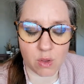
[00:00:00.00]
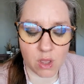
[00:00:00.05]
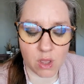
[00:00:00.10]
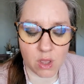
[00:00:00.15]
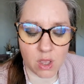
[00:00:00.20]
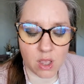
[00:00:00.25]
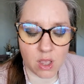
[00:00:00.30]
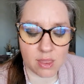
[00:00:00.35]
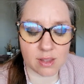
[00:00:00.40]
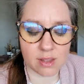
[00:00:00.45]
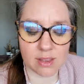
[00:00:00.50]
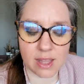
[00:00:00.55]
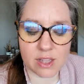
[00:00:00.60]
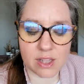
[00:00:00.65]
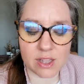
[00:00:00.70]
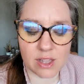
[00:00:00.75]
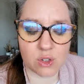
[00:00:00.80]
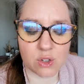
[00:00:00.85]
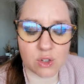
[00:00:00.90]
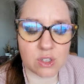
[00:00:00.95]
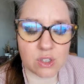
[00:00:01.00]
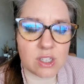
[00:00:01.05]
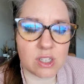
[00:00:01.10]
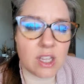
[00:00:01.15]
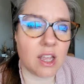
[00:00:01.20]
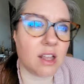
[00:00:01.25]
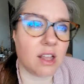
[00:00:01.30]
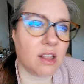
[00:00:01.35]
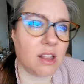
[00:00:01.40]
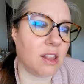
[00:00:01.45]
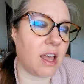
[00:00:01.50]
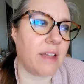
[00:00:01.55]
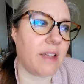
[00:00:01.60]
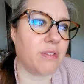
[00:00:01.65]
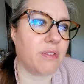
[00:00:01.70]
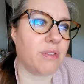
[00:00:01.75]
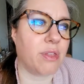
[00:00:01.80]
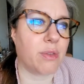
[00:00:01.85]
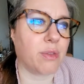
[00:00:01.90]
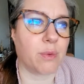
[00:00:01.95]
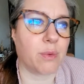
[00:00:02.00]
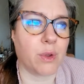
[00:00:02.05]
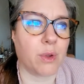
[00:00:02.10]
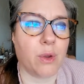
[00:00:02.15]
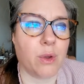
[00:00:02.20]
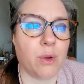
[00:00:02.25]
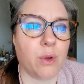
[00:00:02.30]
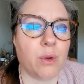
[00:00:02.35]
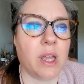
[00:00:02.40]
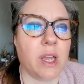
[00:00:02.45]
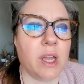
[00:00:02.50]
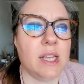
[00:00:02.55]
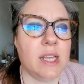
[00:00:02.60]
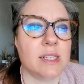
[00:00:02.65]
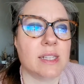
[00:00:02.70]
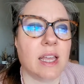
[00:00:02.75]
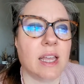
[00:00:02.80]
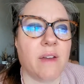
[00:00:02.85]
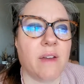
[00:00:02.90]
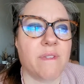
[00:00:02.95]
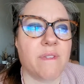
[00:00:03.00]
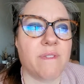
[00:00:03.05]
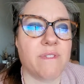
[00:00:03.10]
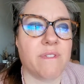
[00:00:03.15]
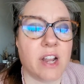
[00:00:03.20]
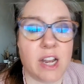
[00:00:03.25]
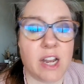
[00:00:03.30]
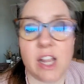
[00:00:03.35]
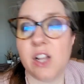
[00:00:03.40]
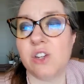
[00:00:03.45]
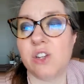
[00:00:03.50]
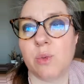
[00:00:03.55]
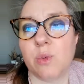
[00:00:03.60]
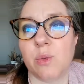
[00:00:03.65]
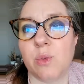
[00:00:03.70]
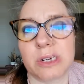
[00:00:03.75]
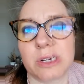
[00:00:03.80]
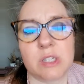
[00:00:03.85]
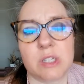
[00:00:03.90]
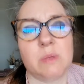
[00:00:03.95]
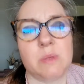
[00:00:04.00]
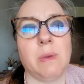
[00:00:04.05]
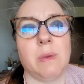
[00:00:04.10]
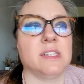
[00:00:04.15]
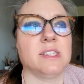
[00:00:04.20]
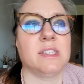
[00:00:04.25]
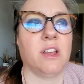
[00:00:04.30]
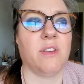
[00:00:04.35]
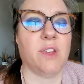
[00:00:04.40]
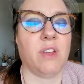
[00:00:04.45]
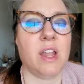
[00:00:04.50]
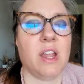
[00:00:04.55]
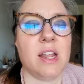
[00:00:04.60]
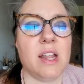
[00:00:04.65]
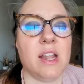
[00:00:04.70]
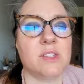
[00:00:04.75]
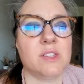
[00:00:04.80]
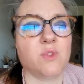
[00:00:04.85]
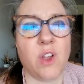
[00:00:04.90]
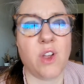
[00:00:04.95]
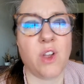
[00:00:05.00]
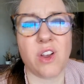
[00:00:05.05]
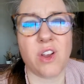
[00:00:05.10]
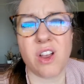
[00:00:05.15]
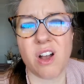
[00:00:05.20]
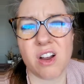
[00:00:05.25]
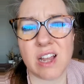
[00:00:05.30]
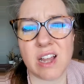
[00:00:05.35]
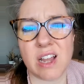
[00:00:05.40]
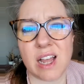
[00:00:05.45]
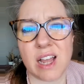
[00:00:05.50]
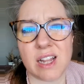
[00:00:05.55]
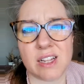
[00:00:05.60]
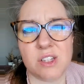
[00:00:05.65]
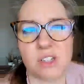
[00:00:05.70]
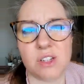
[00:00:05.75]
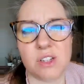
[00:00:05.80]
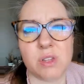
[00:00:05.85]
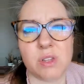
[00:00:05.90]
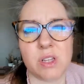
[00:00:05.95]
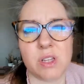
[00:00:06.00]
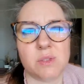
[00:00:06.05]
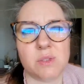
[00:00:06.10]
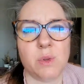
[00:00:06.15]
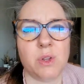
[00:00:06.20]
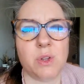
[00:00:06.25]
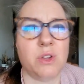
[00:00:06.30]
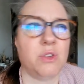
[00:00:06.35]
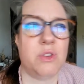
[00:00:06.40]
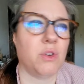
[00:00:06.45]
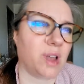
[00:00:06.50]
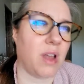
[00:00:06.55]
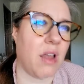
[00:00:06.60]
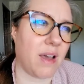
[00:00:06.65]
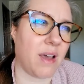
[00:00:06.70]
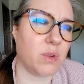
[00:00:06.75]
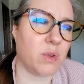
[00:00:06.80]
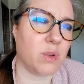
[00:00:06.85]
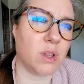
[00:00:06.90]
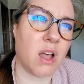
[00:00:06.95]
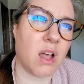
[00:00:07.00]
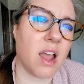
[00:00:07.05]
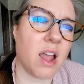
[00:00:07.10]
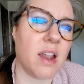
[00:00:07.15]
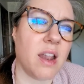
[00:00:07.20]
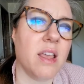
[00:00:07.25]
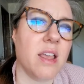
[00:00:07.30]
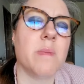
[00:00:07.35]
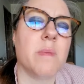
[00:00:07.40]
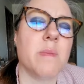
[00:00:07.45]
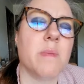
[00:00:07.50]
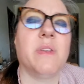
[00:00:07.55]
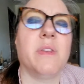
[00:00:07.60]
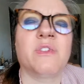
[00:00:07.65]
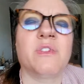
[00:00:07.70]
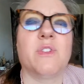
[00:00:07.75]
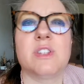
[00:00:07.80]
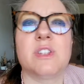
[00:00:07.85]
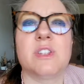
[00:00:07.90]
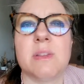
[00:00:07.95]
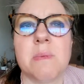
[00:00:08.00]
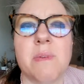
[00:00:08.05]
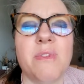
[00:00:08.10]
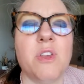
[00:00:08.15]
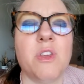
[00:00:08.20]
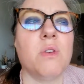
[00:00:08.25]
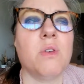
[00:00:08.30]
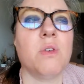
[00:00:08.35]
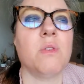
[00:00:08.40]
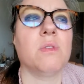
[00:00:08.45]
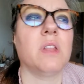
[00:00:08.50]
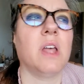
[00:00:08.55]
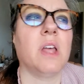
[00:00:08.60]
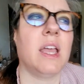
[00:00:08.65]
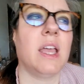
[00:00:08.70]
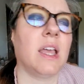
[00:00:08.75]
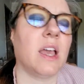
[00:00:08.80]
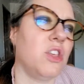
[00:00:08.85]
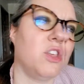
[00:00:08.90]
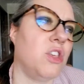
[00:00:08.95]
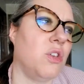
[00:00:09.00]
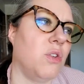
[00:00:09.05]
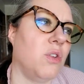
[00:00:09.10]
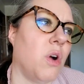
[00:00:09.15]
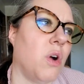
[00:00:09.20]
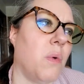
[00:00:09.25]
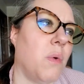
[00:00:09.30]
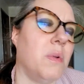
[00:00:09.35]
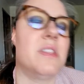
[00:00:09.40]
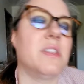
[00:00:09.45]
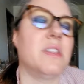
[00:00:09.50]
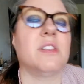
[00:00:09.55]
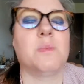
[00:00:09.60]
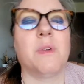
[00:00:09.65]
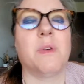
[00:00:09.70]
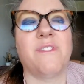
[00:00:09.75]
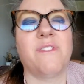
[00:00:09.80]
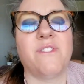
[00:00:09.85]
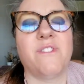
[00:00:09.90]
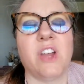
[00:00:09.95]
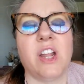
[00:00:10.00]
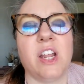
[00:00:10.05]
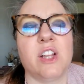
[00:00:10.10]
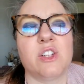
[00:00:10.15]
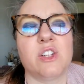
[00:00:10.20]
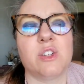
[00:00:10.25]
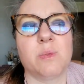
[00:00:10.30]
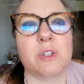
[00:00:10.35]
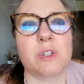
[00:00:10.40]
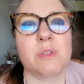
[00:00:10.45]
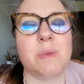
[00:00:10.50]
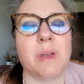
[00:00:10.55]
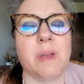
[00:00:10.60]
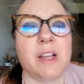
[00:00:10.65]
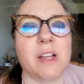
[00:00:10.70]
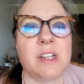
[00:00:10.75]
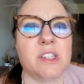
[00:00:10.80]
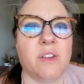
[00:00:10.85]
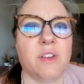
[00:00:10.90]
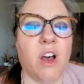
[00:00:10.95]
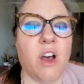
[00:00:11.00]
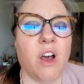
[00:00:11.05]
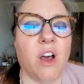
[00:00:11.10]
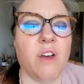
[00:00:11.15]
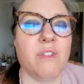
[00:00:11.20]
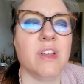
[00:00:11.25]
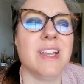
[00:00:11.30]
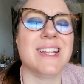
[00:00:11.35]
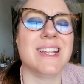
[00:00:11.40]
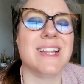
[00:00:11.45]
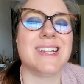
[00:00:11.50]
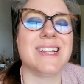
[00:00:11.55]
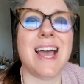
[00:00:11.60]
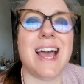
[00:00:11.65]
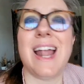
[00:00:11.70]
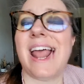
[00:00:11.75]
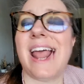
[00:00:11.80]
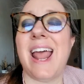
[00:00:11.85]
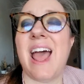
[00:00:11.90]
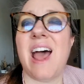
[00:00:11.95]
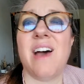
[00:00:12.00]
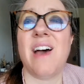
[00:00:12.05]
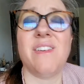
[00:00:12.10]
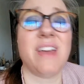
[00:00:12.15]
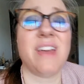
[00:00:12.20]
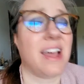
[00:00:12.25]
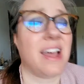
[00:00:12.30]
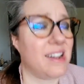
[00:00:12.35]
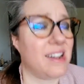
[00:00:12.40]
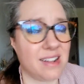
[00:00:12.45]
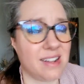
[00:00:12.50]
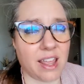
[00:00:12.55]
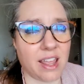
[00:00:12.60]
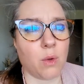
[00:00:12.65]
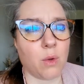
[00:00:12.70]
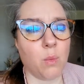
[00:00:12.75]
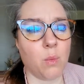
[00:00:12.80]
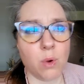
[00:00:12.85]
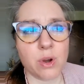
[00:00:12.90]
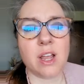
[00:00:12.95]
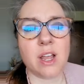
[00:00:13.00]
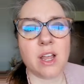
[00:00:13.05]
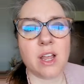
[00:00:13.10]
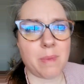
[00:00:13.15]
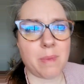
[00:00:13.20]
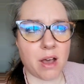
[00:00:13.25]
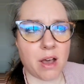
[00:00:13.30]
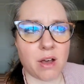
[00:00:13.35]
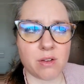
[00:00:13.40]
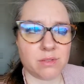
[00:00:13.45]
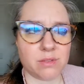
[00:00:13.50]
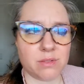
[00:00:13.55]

the lens you're seeing life through is like a financial perspective, and it's very hard not to do this when you don't have a lot. But for some of you, like, you go into this financial perspective of not having, like, worrying about